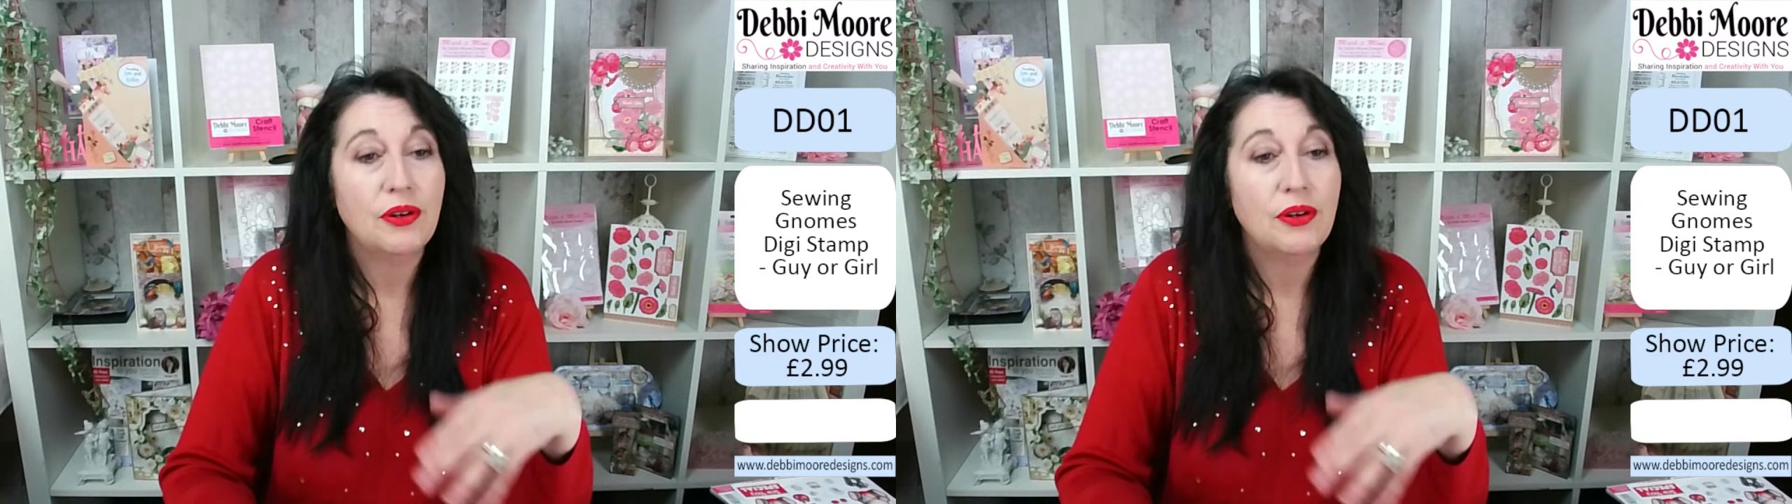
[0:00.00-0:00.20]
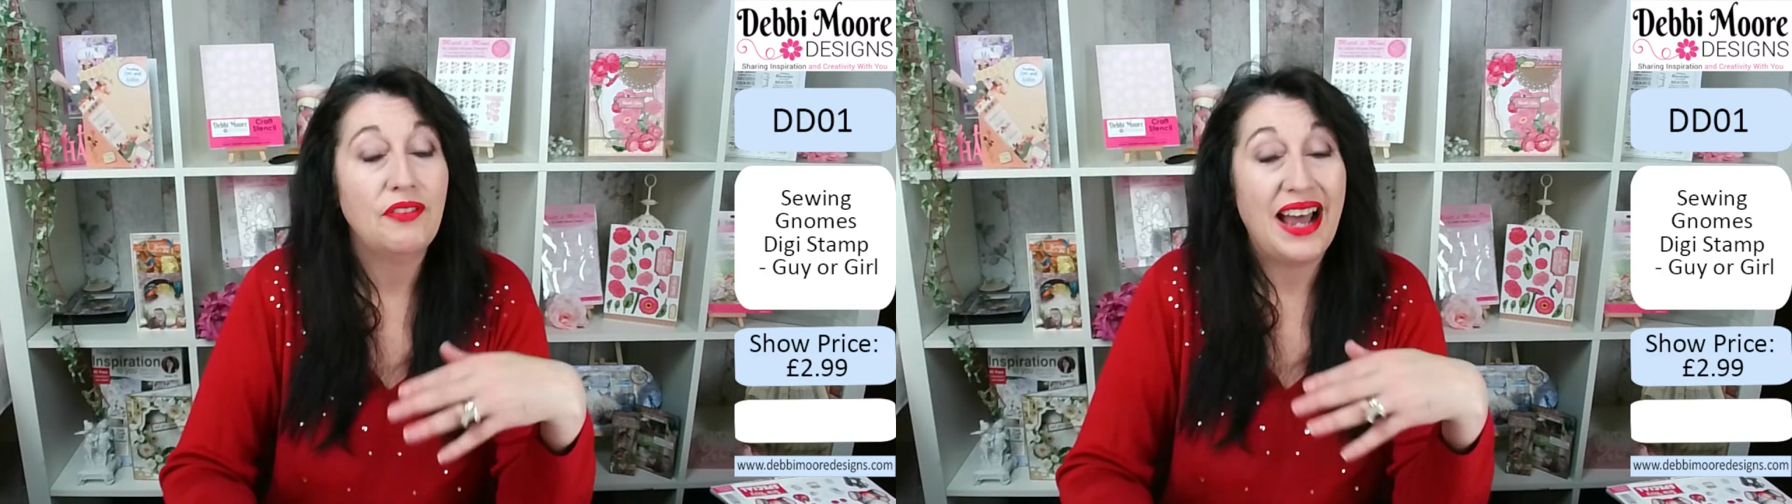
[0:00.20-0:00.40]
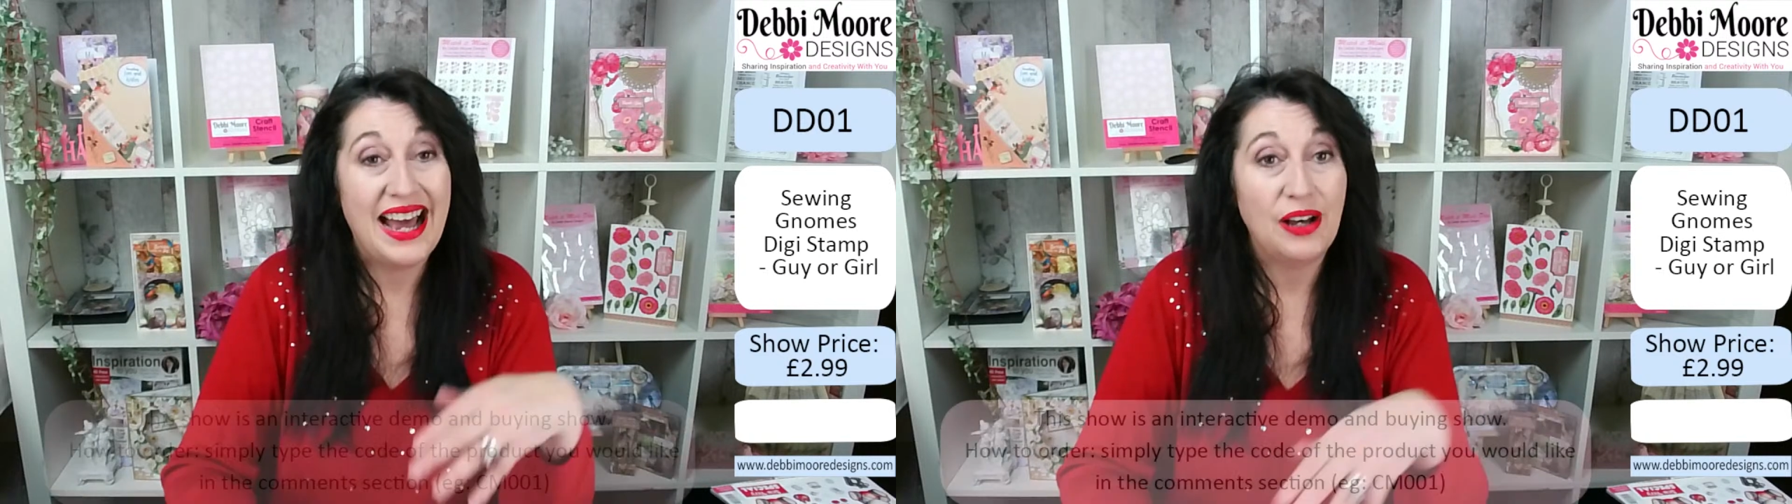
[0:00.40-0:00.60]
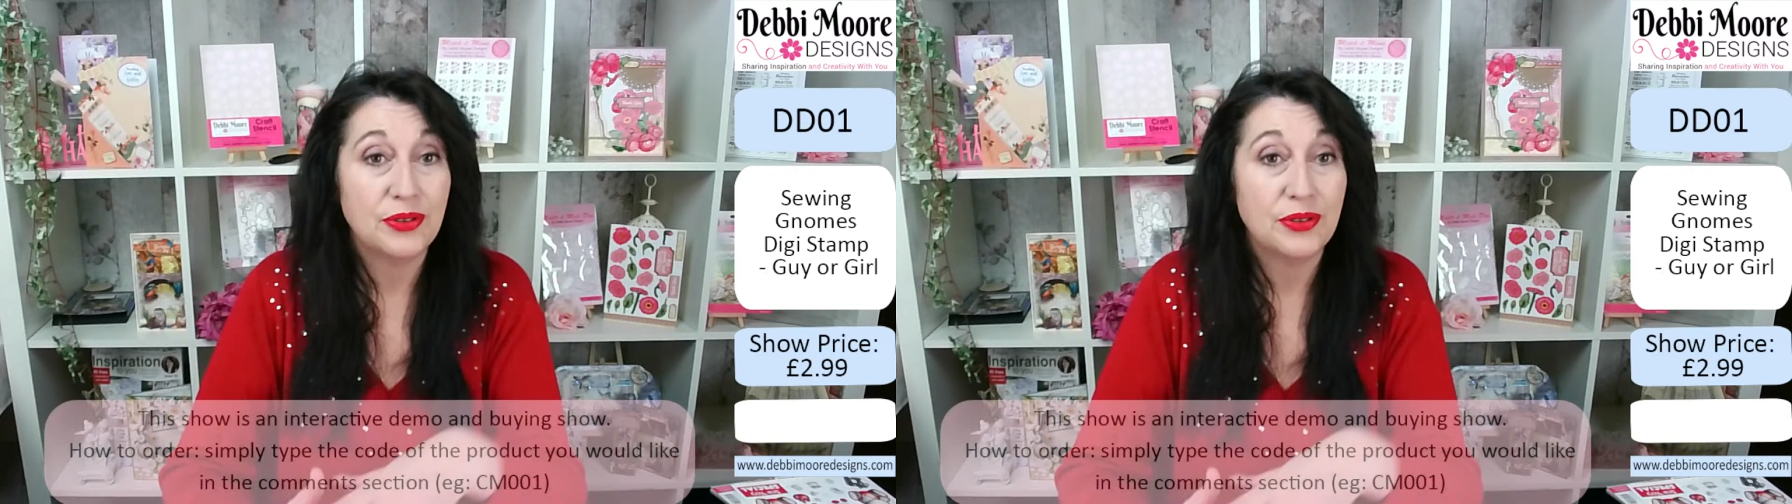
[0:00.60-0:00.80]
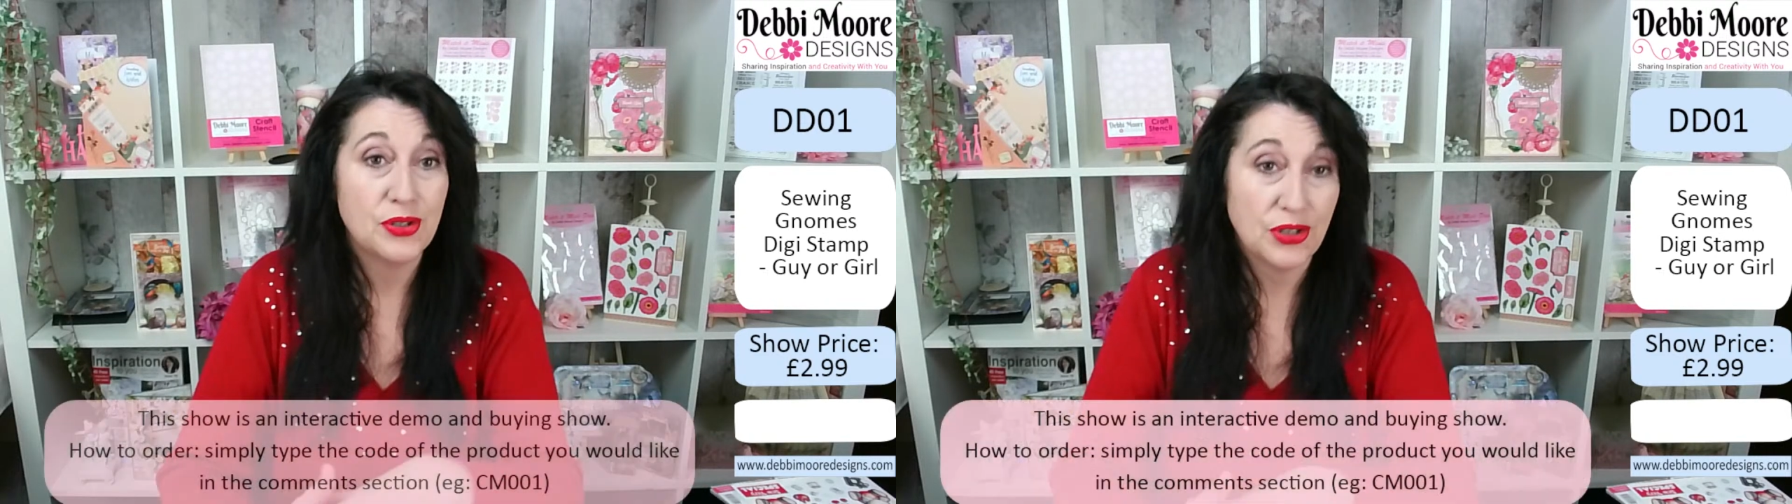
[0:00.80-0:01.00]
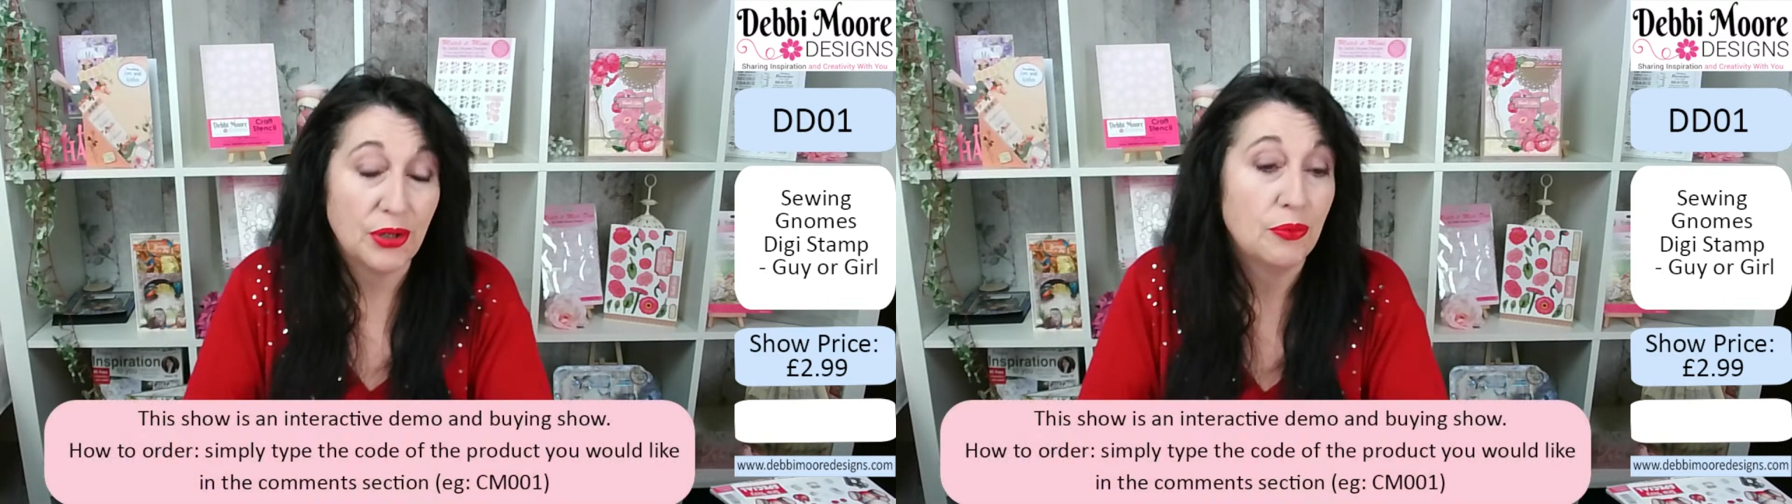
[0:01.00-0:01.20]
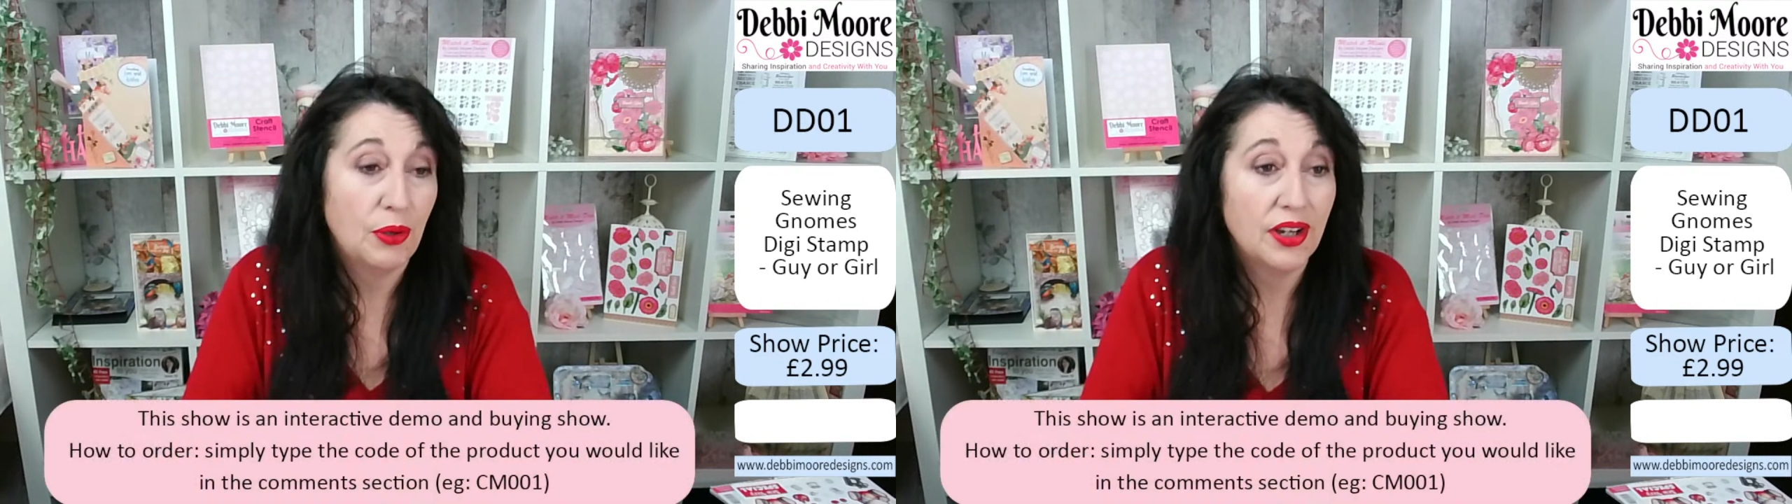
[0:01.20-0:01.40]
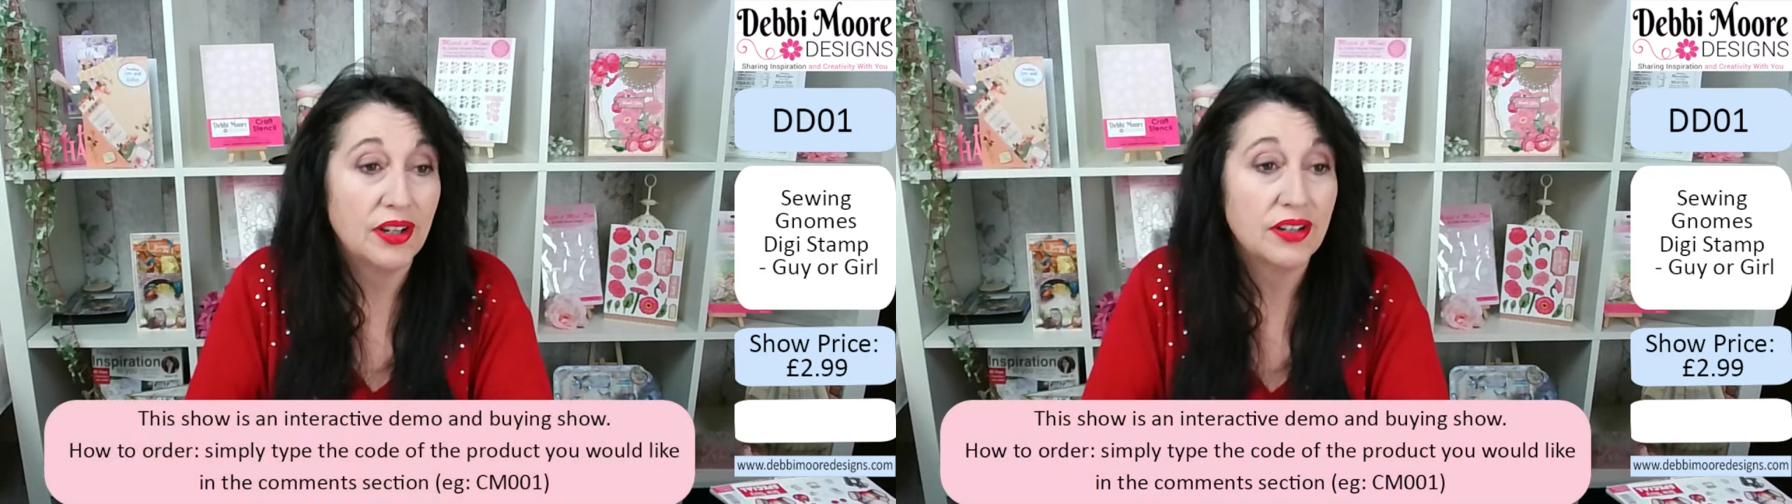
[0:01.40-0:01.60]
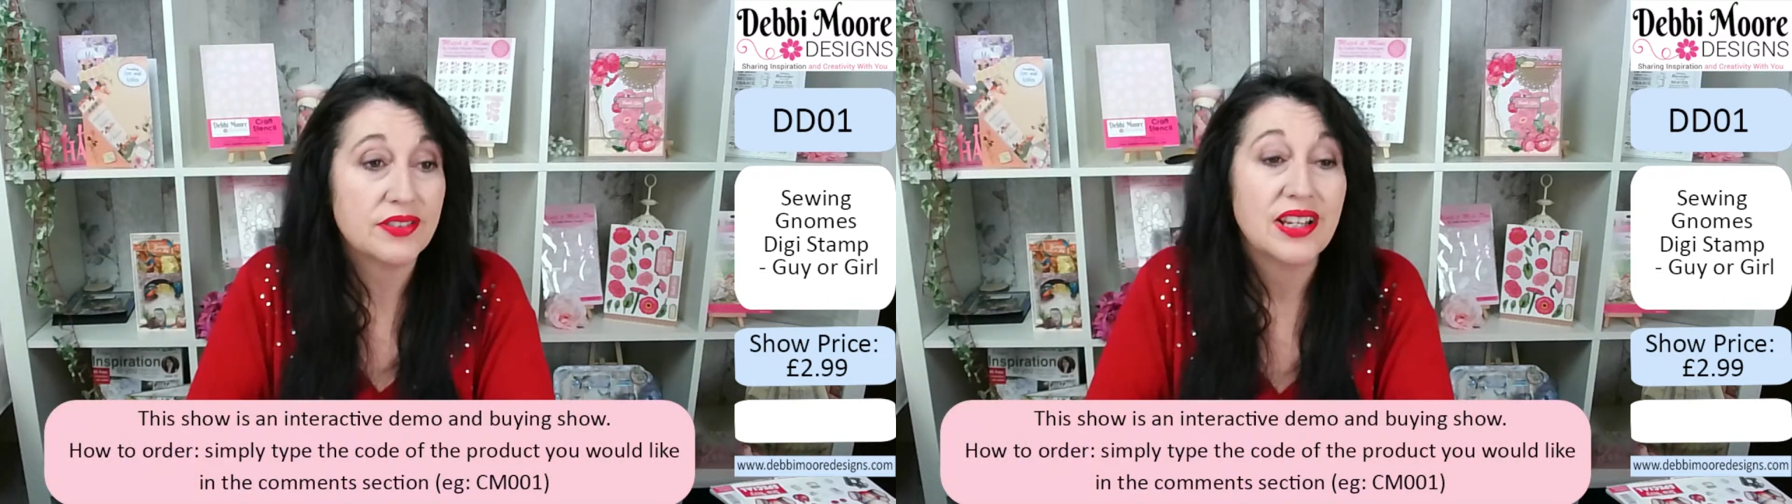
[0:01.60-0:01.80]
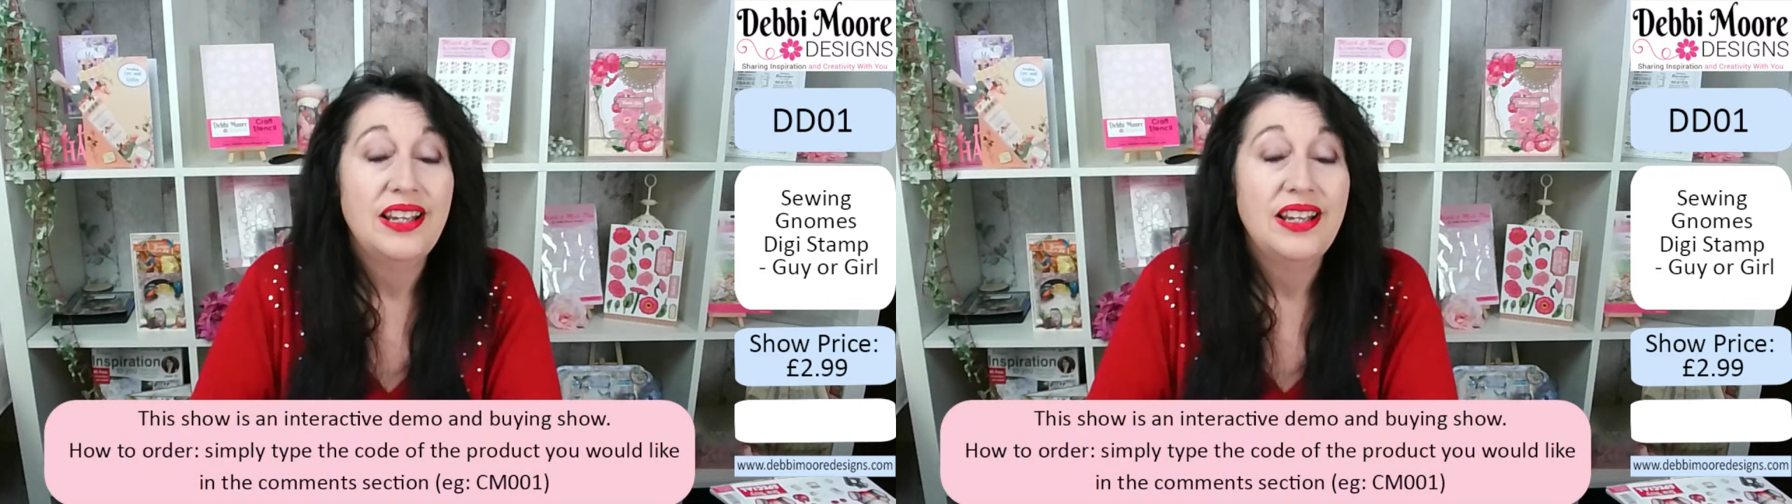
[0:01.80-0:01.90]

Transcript: of how the show works.